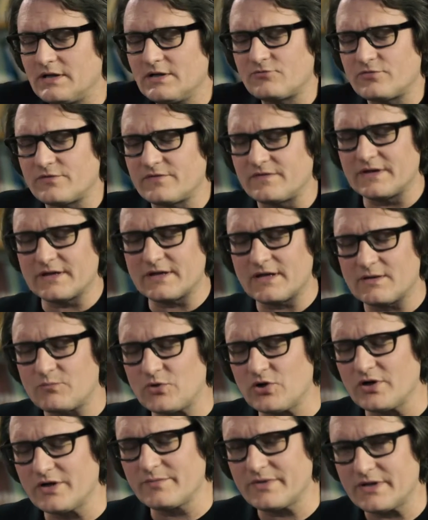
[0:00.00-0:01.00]
Interesting.
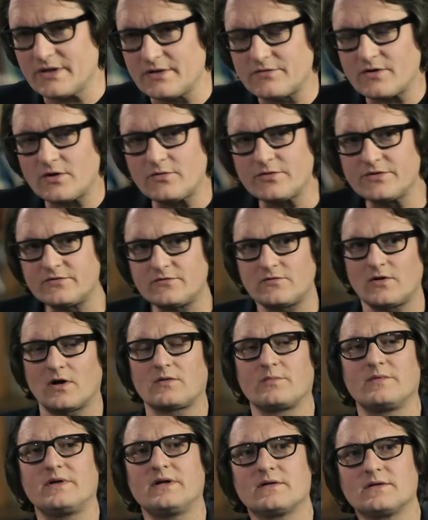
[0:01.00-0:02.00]
Burning Man has always
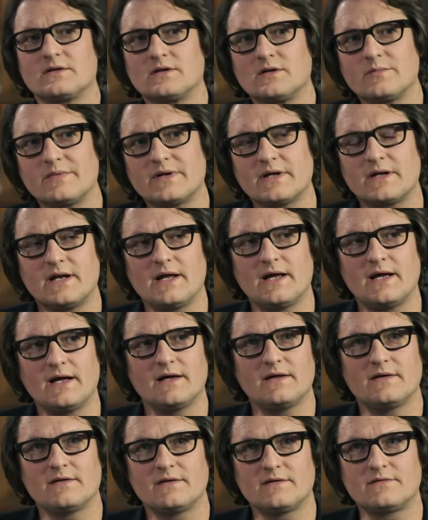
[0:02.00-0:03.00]
struck me a little bit
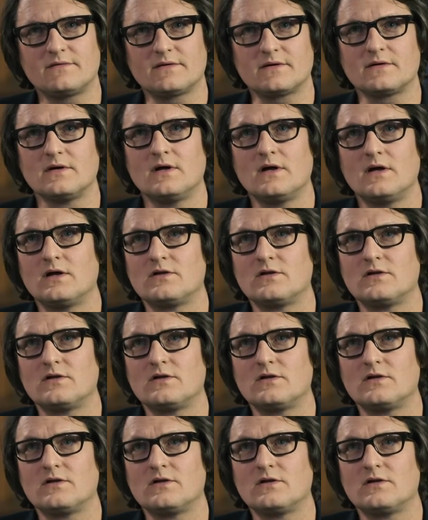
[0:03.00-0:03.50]
as a